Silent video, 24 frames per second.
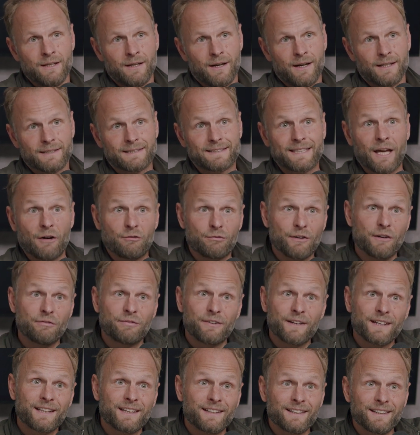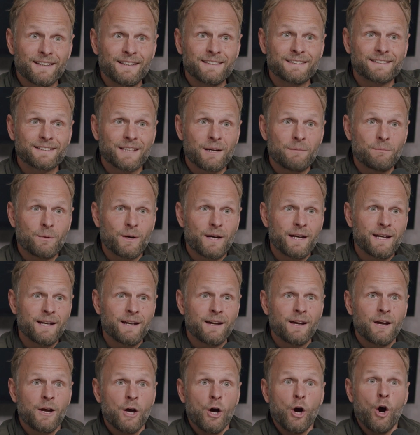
salvific in some way,